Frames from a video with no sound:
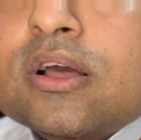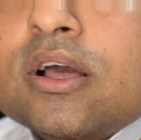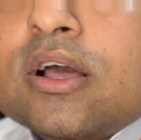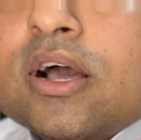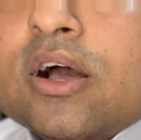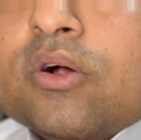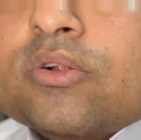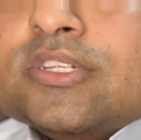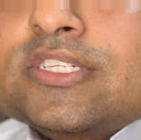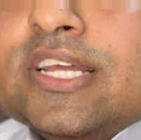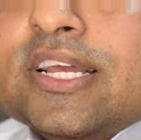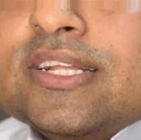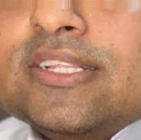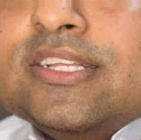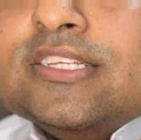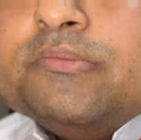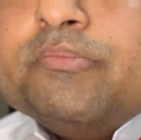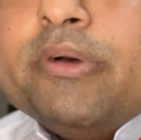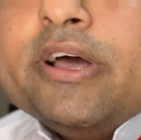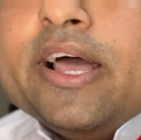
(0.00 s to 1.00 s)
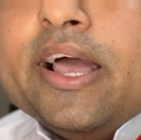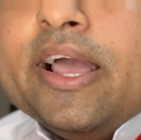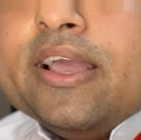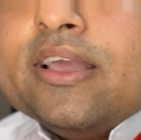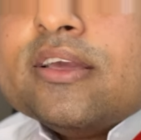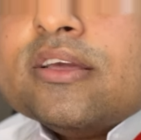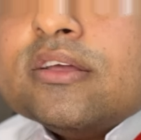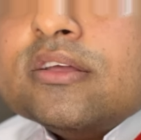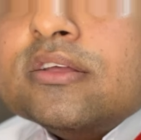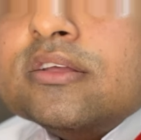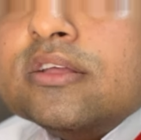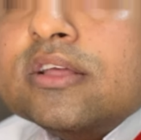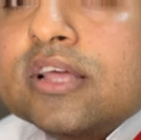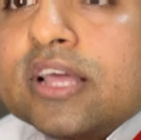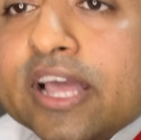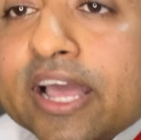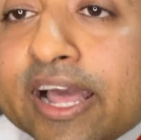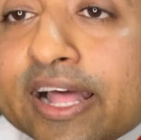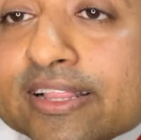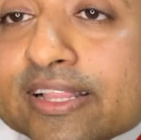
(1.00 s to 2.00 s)
I'll take this back,
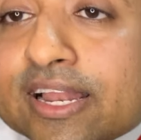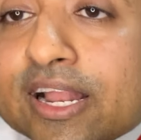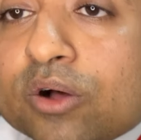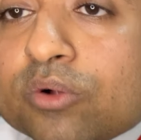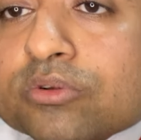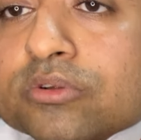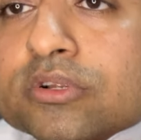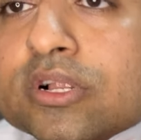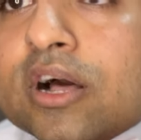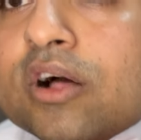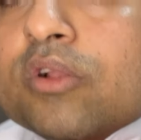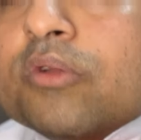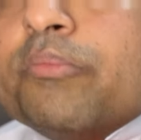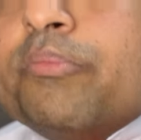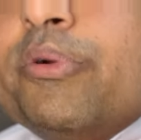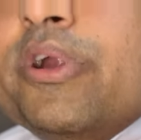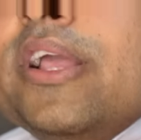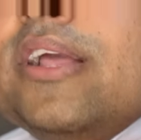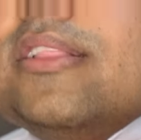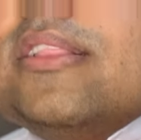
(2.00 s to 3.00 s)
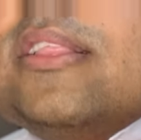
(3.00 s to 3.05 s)
and then I'll, I'll bring